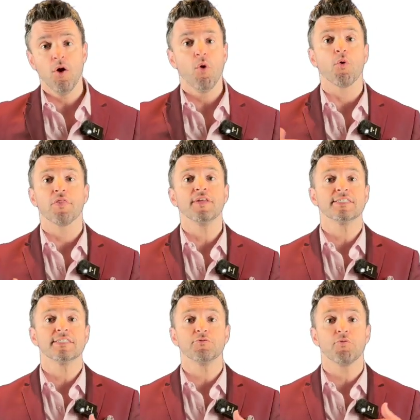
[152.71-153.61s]
Or this
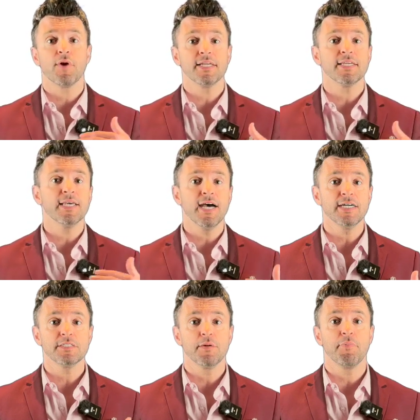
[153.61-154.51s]
isn't ready
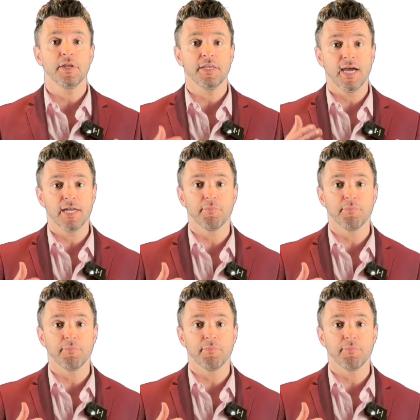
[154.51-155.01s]
yet, but in 9